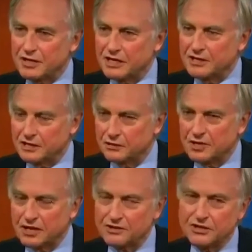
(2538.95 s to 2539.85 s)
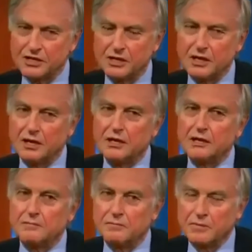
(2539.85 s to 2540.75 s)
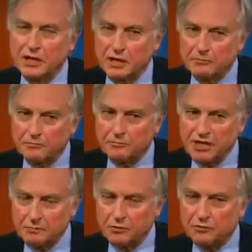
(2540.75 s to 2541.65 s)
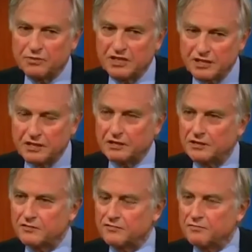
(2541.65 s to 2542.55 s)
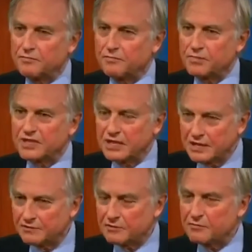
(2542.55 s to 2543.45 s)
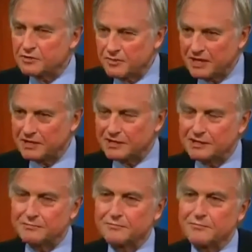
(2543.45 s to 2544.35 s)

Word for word: They, they took actually um, people, descendants of slaves from Jamaica,